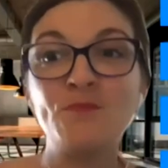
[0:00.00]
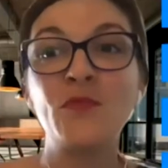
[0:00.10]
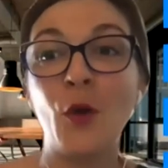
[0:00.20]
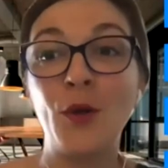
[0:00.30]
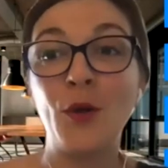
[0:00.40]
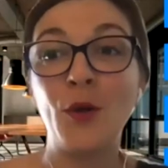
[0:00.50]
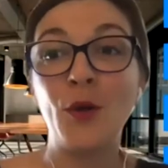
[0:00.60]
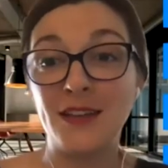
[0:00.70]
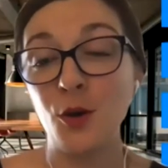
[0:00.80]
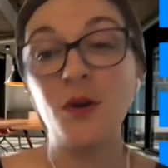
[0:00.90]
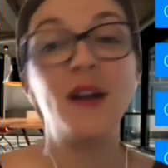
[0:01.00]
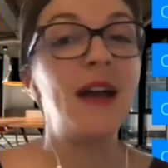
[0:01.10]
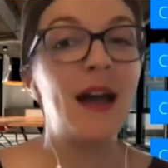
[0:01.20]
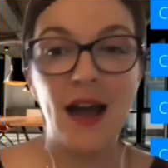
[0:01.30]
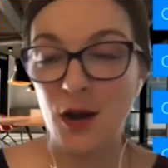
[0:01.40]
Okay,
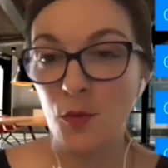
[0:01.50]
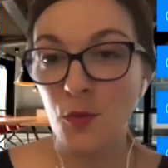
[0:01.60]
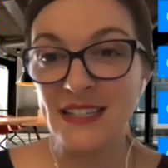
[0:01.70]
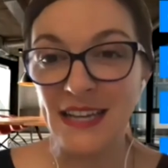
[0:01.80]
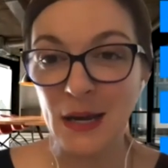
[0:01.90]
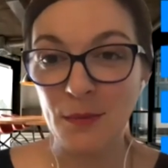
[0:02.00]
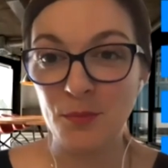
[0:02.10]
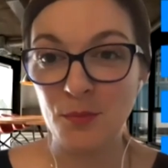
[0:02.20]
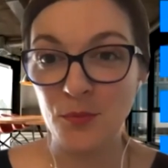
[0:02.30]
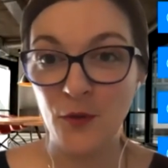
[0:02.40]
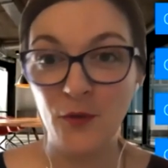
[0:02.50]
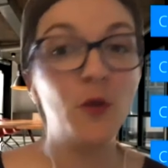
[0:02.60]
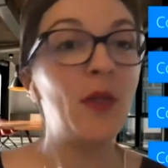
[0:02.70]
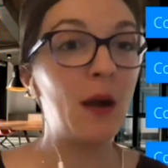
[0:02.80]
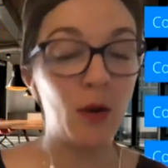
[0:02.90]
so I don't want to take up the
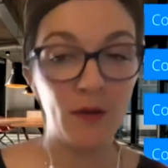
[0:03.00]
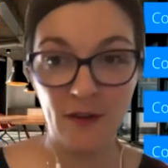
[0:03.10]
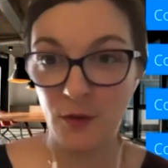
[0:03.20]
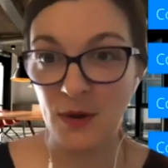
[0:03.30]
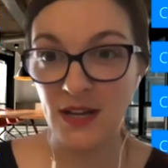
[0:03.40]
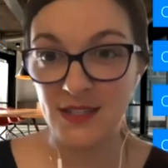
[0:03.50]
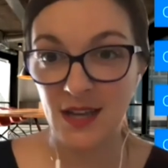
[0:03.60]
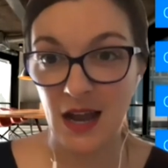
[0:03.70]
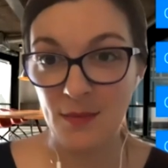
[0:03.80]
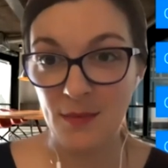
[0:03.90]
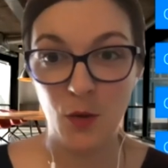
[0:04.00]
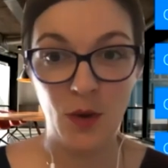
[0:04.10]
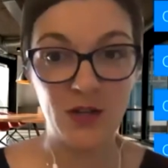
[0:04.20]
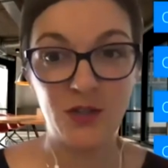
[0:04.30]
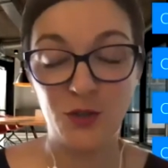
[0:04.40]
full hour of everybody's time and the
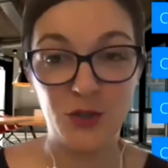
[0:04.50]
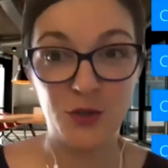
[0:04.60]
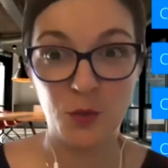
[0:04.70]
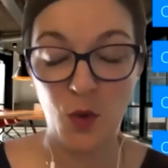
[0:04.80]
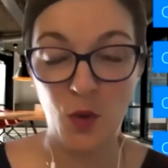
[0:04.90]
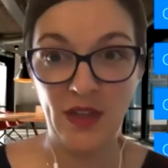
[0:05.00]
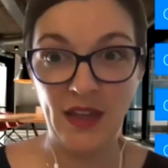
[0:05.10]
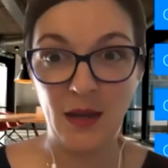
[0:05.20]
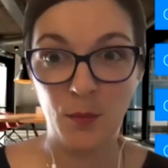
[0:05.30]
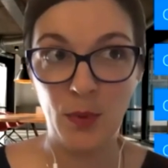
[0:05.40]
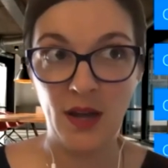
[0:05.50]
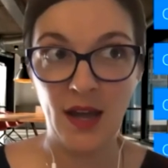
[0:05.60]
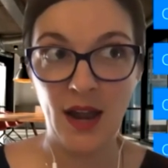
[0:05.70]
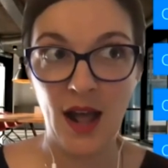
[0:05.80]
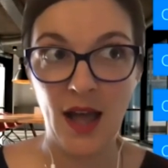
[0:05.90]
questions are just rolling, but
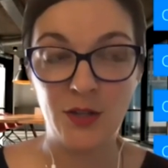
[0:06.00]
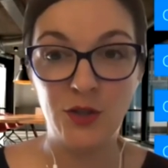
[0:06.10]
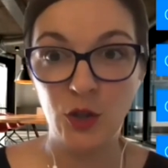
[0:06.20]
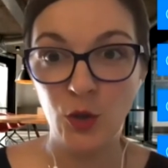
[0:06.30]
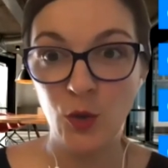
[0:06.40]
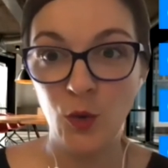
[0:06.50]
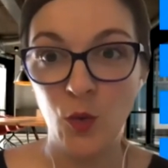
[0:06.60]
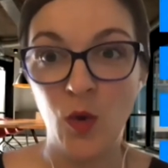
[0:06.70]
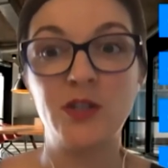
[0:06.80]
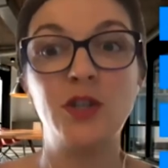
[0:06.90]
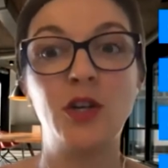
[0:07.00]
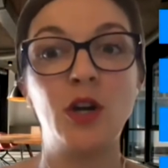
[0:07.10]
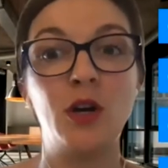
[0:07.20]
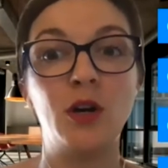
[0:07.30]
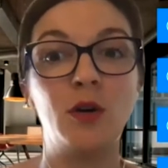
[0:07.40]
I do want to
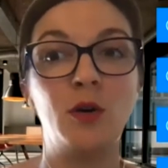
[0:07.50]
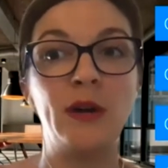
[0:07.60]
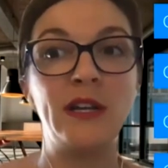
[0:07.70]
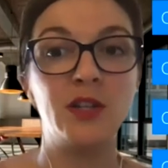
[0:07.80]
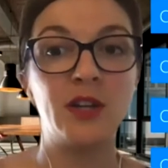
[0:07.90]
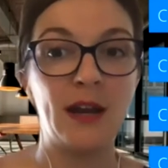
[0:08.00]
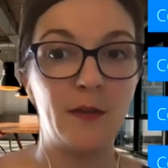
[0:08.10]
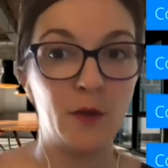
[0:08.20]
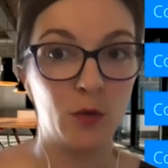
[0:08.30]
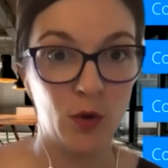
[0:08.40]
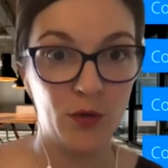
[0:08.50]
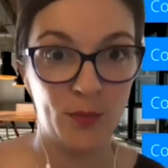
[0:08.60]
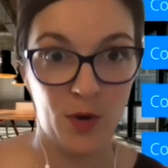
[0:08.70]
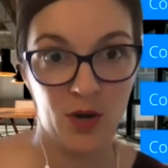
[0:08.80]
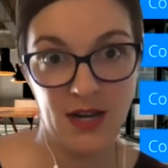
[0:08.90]
go into kind of the growth
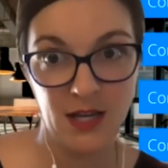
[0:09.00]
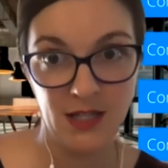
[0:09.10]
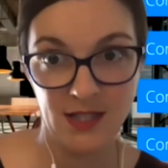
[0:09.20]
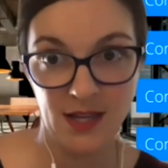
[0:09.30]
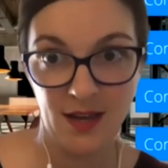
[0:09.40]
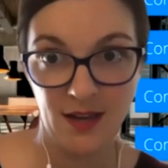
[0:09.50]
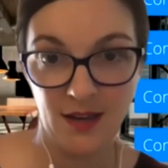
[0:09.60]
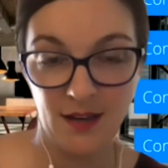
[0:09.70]
marketing side.